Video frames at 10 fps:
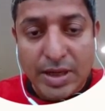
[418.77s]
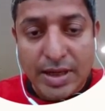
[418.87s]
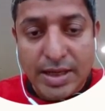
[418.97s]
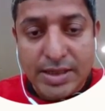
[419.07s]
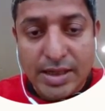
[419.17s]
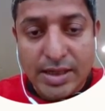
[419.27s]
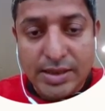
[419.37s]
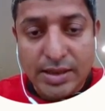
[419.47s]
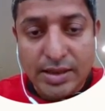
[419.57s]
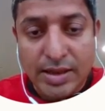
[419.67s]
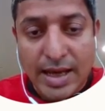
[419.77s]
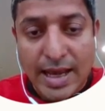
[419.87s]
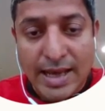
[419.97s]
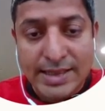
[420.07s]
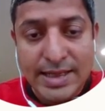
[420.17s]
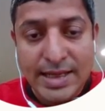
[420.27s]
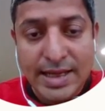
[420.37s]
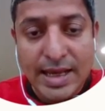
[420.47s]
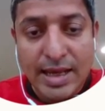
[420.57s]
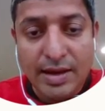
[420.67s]
EHRs, the
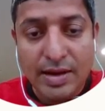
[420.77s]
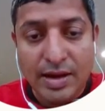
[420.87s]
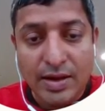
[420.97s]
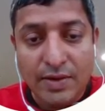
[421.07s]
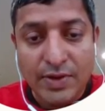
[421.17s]
SDEA,